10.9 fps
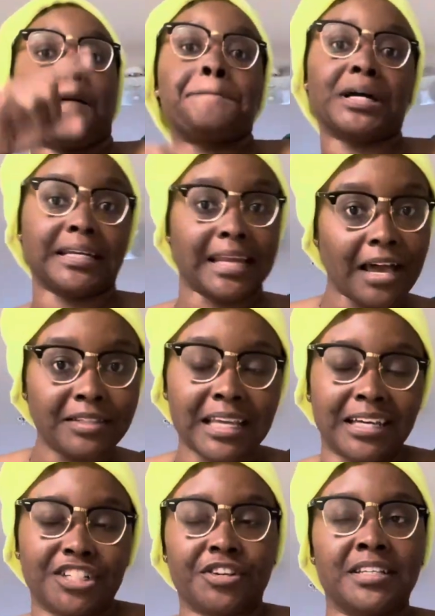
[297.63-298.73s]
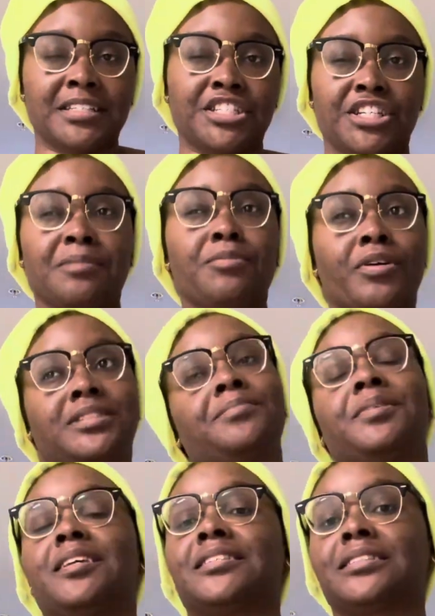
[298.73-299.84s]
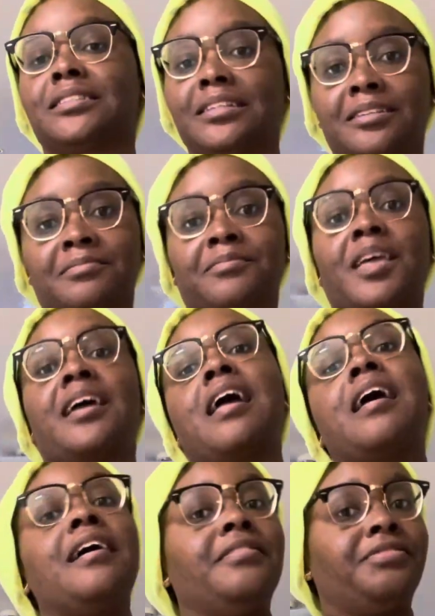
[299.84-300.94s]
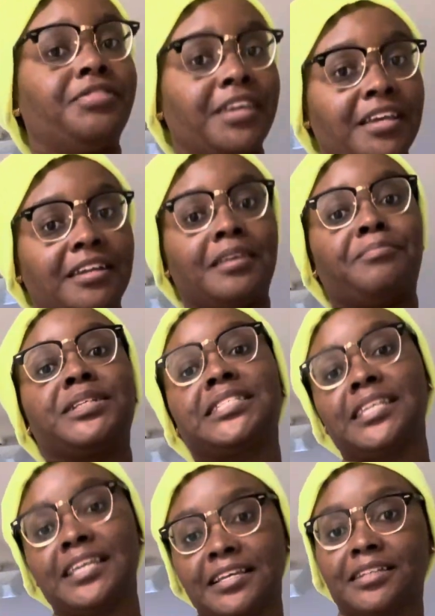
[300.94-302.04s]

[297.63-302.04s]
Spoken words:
But now it's kind of transitioning more into being slim and thin and petite,